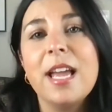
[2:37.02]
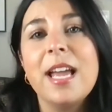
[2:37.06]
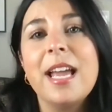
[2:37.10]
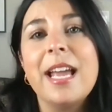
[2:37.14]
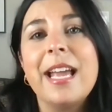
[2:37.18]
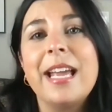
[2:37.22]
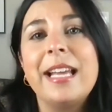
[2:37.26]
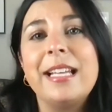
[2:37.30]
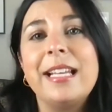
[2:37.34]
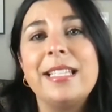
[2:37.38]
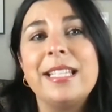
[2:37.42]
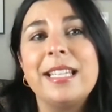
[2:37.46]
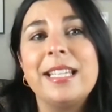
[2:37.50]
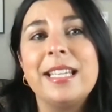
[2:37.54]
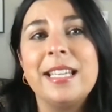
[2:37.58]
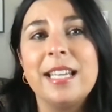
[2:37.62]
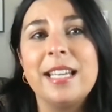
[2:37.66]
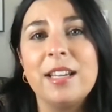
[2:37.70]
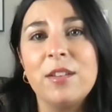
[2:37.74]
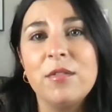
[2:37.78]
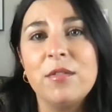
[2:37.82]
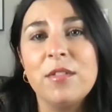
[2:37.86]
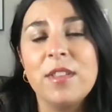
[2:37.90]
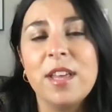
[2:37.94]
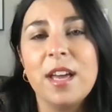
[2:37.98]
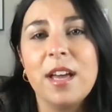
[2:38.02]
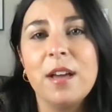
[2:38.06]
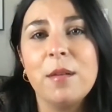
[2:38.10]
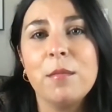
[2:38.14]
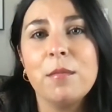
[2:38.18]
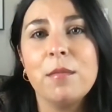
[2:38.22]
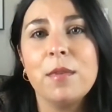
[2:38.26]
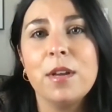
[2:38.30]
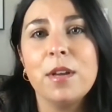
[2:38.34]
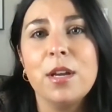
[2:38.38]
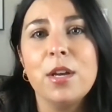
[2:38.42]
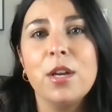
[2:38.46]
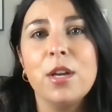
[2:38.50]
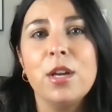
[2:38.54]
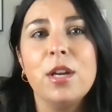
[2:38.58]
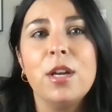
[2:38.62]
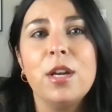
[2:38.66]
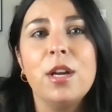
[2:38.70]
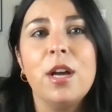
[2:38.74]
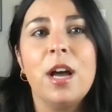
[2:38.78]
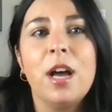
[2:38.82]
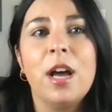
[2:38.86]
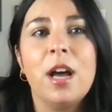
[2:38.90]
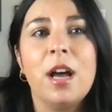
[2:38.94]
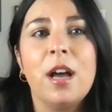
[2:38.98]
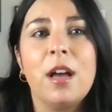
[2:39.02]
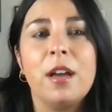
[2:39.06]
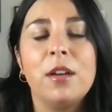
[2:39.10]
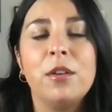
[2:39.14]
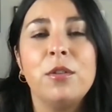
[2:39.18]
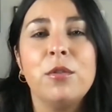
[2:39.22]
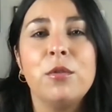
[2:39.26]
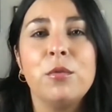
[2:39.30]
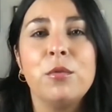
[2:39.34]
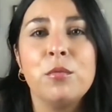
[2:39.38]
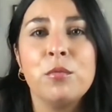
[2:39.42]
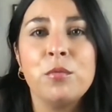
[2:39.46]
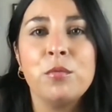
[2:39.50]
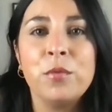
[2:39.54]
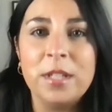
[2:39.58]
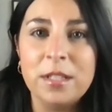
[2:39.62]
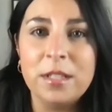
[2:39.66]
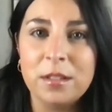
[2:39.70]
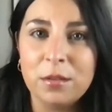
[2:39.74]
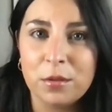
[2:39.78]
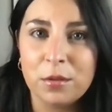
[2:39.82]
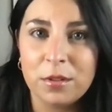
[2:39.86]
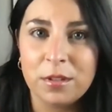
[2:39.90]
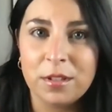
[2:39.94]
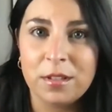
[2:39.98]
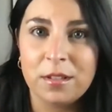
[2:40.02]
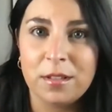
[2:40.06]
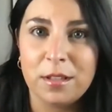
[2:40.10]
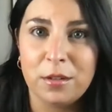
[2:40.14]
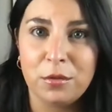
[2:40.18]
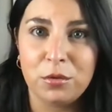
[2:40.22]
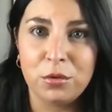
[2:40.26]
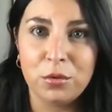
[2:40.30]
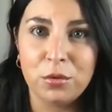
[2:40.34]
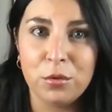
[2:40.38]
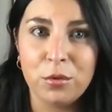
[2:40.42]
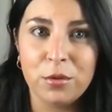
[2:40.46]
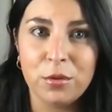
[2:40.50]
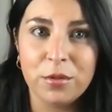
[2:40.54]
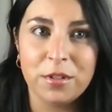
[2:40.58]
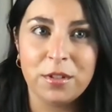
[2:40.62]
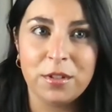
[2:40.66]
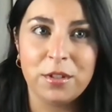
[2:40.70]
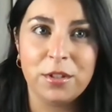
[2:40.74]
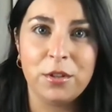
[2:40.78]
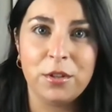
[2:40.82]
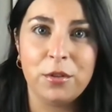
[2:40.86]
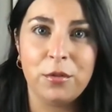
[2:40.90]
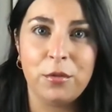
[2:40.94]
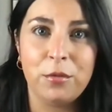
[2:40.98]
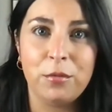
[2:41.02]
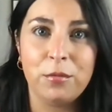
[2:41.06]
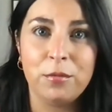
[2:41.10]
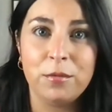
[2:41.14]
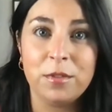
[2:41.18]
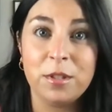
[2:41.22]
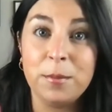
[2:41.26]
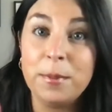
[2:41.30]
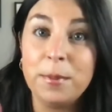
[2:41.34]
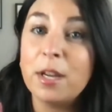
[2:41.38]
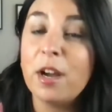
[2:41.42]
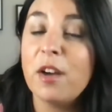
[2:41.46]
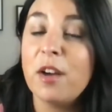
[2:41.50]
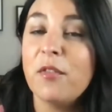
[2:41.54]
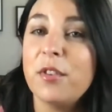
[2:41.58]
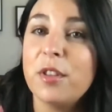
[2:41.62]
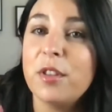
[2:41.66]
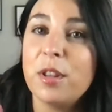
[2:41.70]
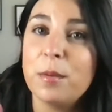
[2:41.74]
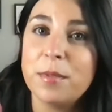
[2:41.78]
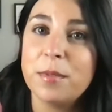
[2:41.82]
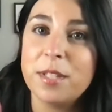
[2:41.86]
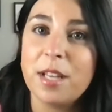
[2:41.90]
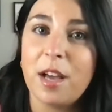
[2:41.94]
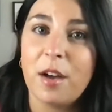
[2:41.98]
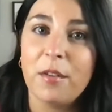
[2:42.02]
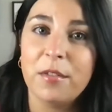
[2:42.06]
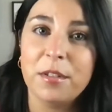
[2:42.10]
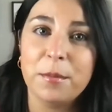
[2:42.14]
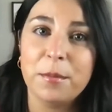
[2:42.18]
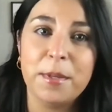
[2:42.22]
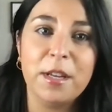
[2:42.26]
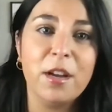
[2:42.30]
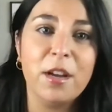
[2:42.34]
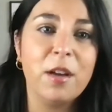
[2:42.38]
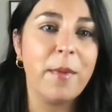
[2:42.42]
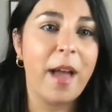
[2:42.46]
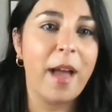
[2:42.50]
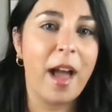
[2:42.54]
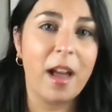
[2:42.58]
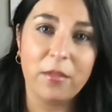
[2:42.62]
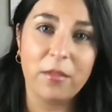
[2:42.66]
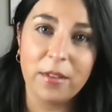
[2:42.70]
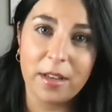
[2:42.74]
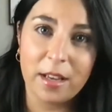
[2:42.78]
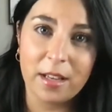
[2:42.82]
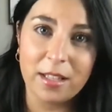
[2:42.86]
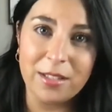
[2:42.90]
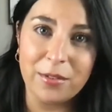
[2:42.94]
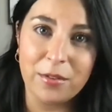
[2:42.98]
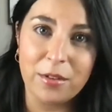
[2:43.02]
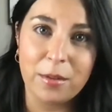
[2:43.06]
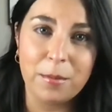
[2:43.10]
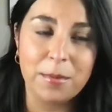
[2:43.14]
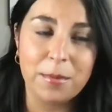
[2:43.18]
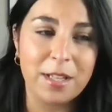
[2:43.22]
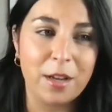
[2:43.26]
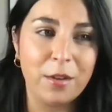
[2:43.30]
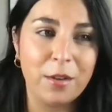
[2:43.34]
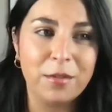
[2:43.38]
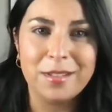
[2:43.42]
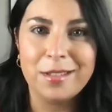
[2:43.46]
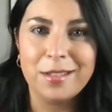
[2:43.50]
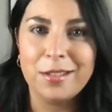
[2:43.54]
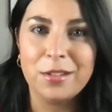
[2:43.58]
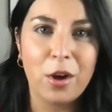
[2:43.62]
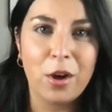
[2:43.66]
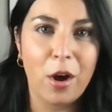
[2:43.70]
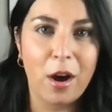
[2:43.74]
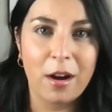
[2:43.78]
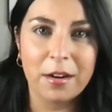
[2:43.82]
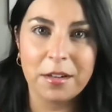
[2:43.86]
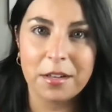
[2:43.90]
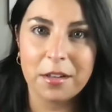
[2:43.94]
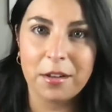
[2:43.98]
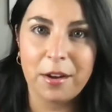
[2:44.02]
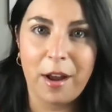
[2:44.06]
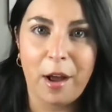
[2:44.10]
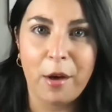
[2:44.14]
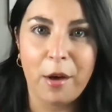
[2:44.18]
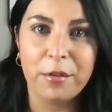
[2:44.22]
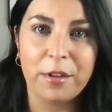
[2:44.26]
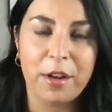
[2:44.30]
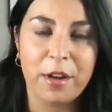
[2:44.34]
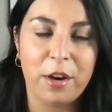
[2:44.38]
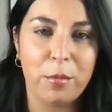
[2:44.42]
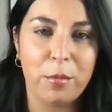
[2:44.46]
and to give them resources and tools to speak up for themselves, become advocates for themselves, and talk to their healthcare